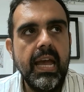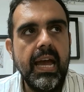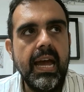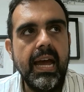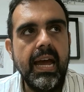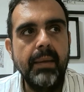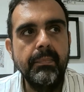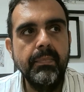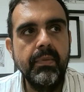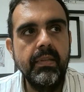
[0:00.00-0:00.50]

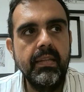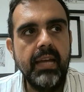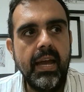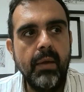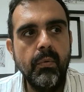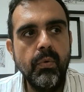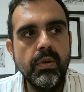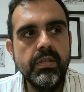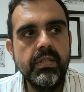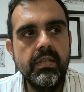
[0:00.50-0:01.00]
I'm I
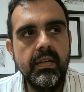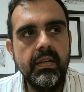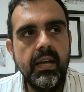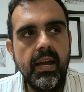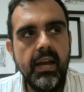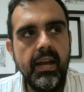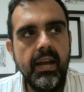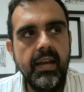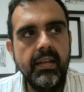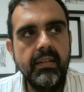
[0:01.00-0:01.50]
was the
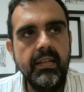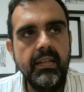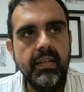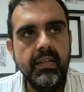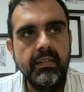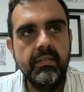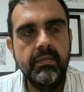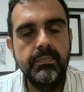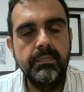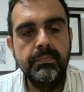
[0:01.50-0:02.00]
guy that